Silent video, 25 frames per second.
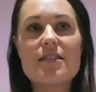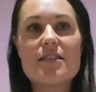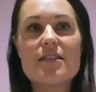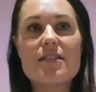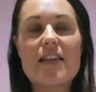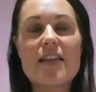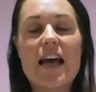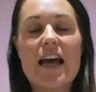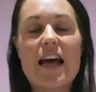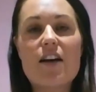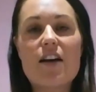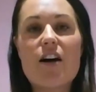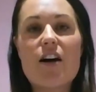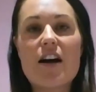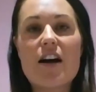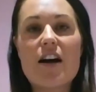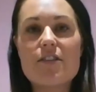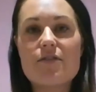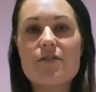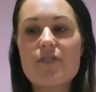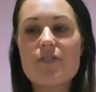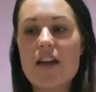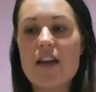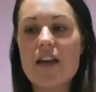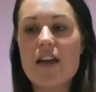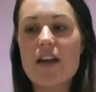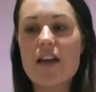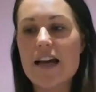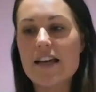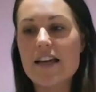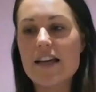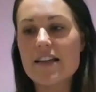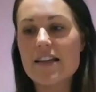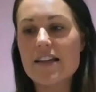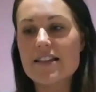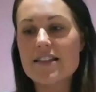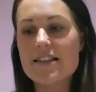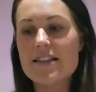that kind of like
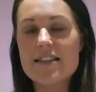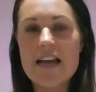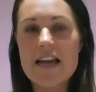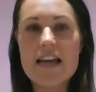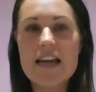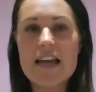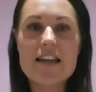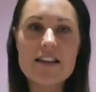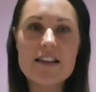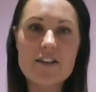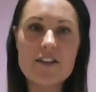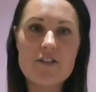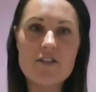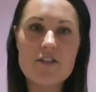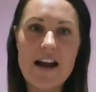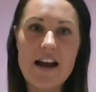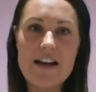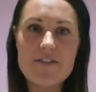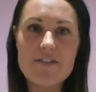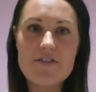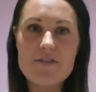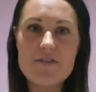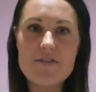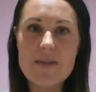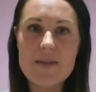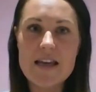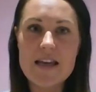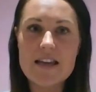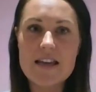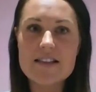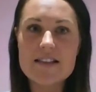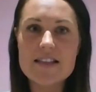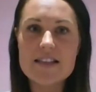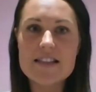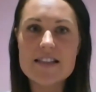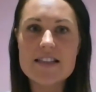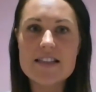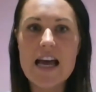staking the ground for me
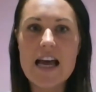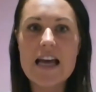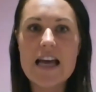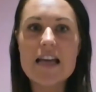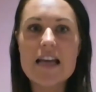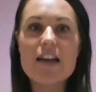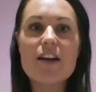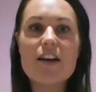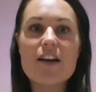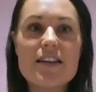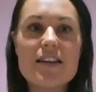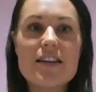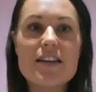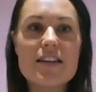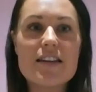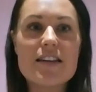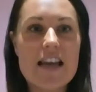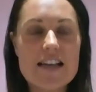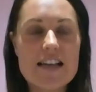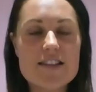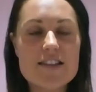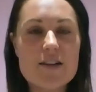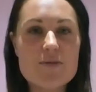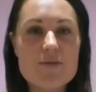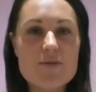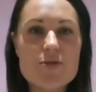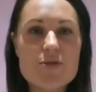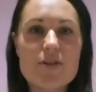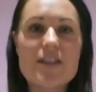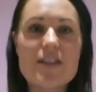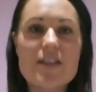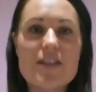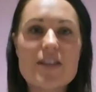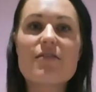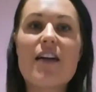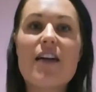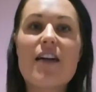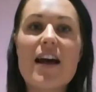to say, yes, I'm doing
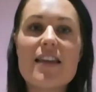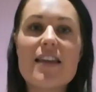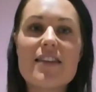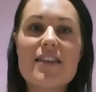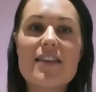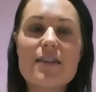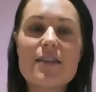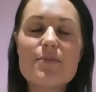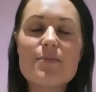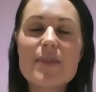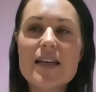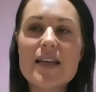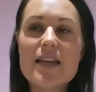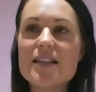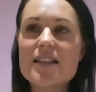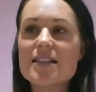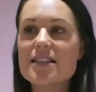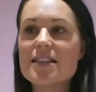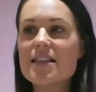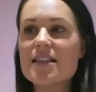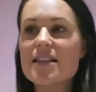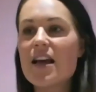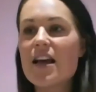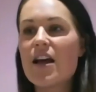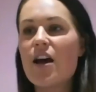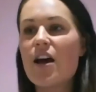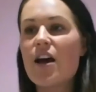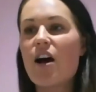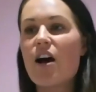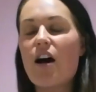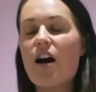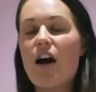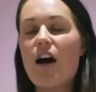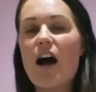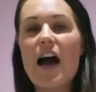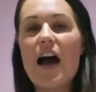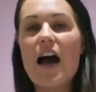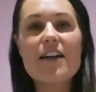the right thing because
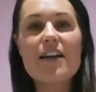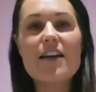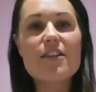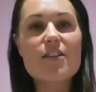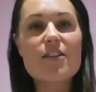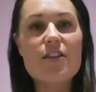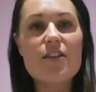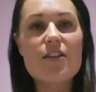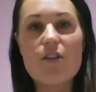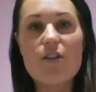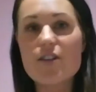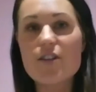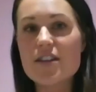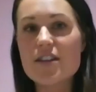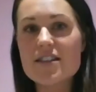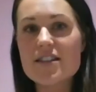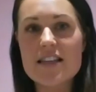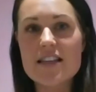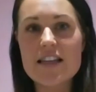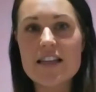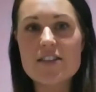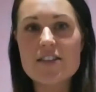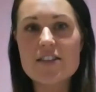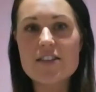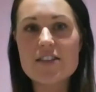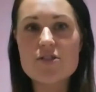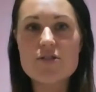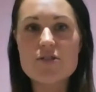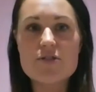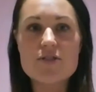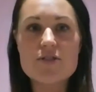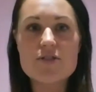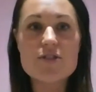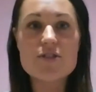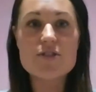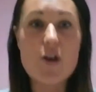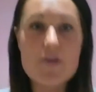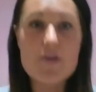I honestly do
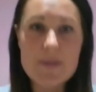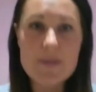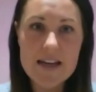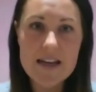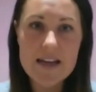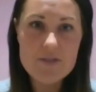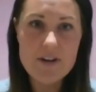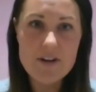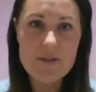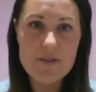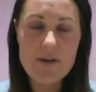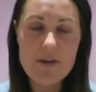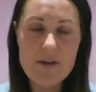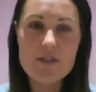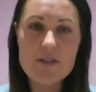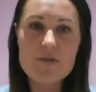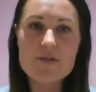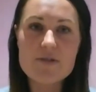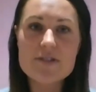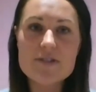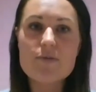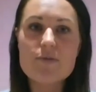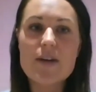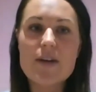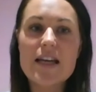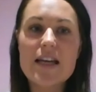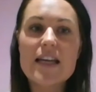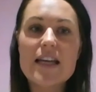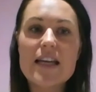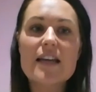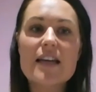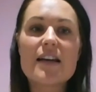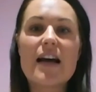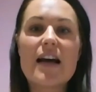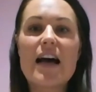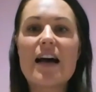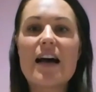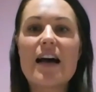so many three way calls a week.
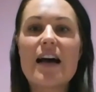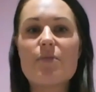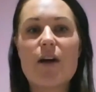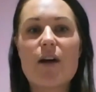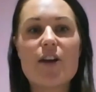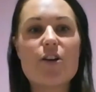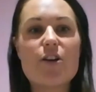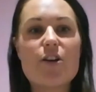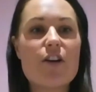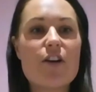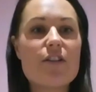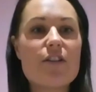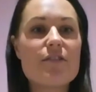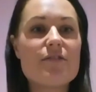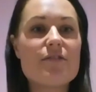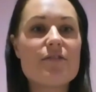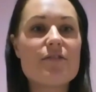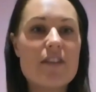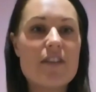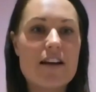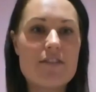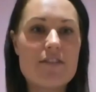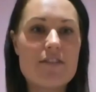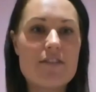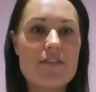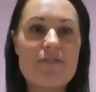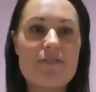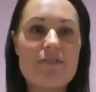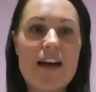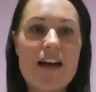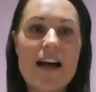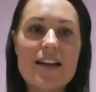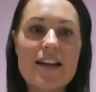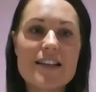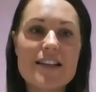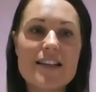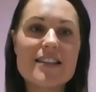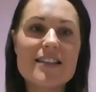Um, I know Val
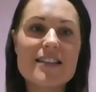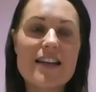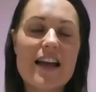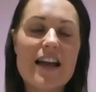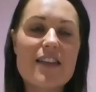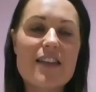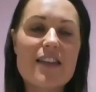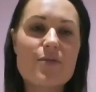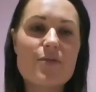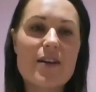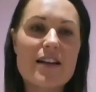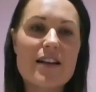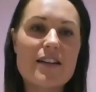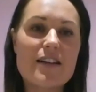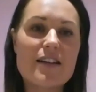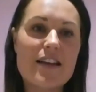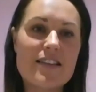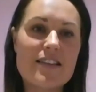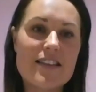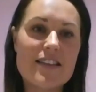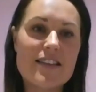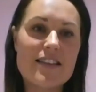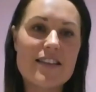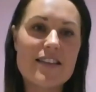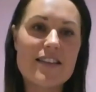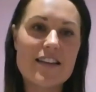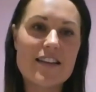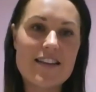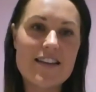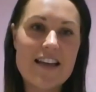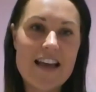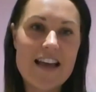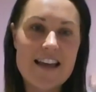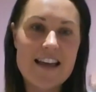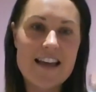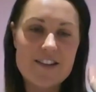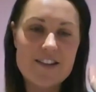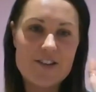is another one, like the
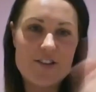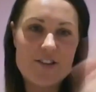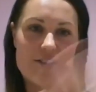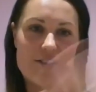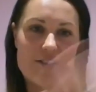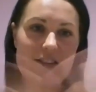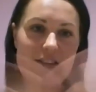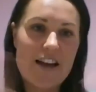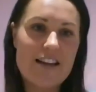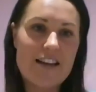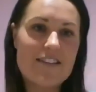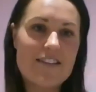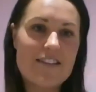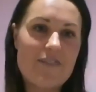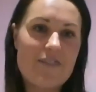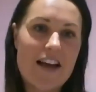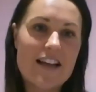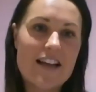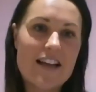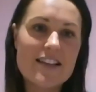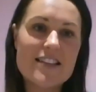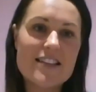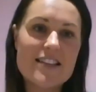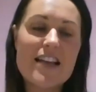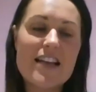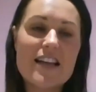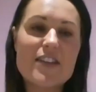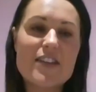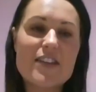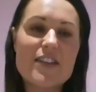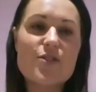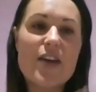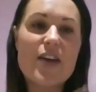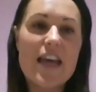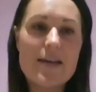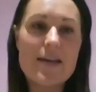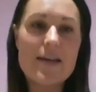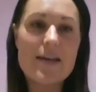you, like Val and Sunny do
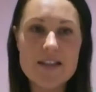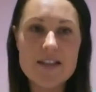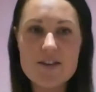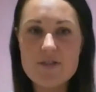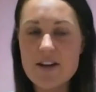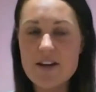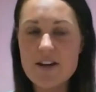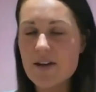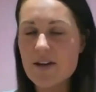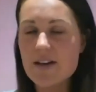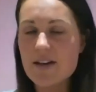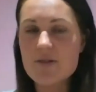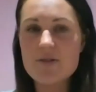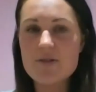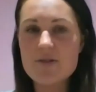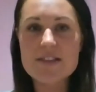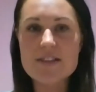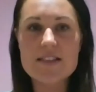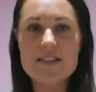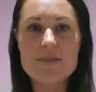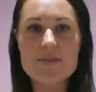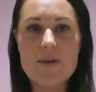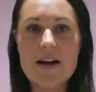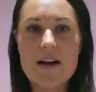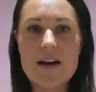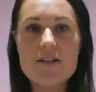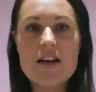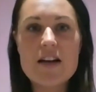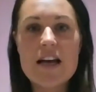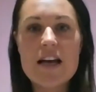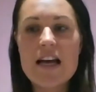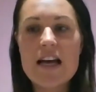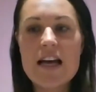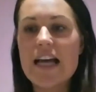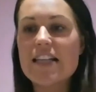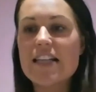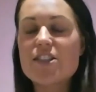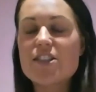heaps of three way calls as well.
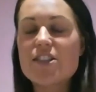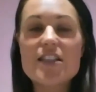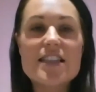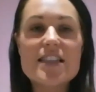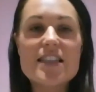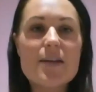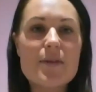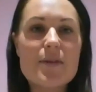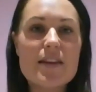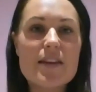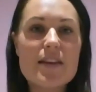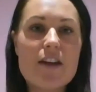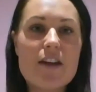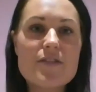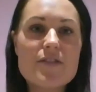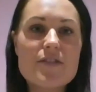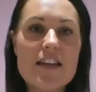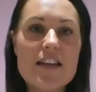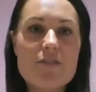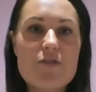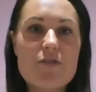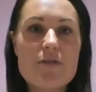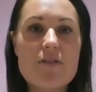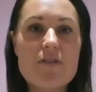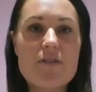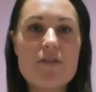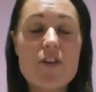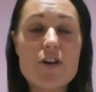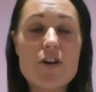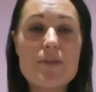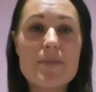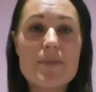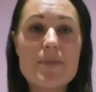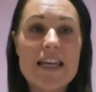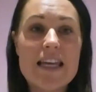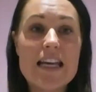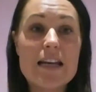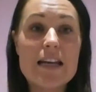It's just something that I've done from the very
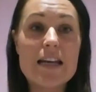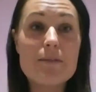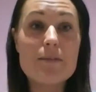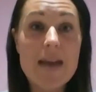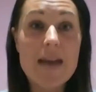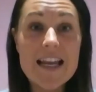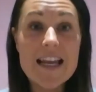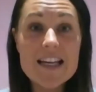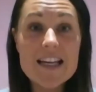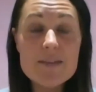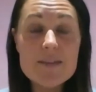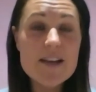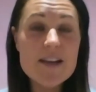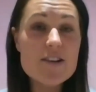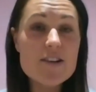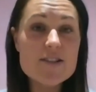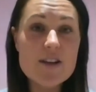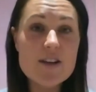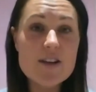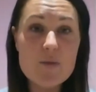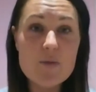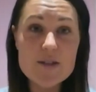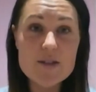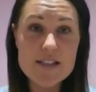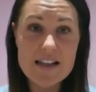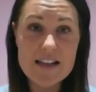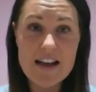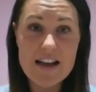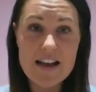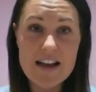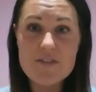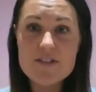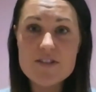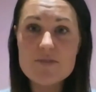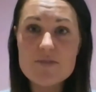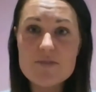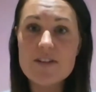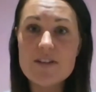beginning, mainly because I wasn't
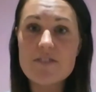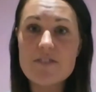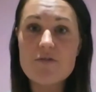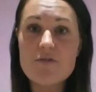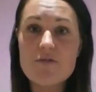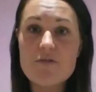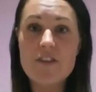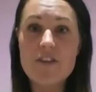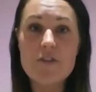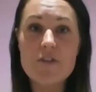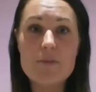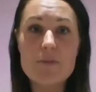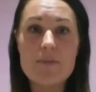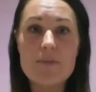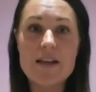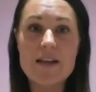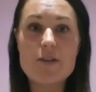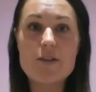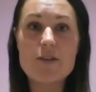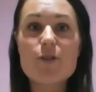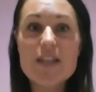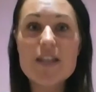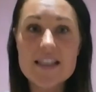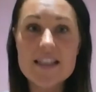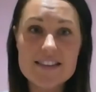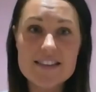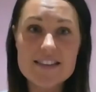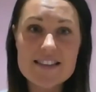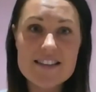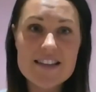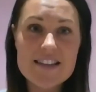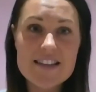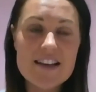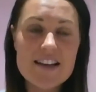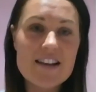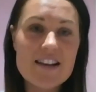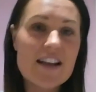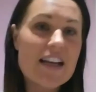comfortable in front of a big audience.
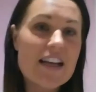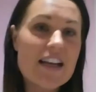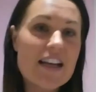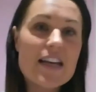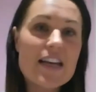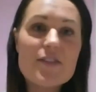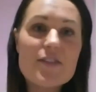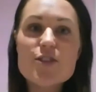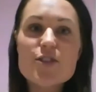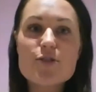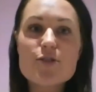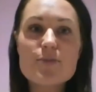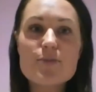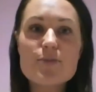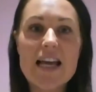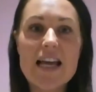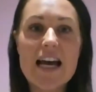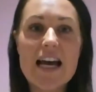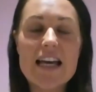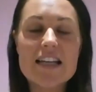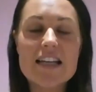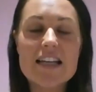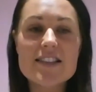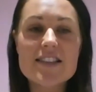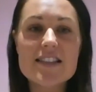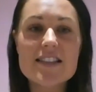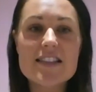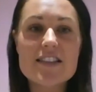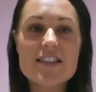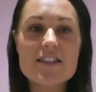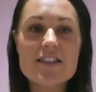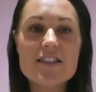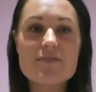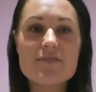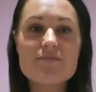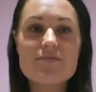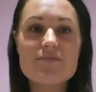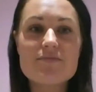Like it even took me ages to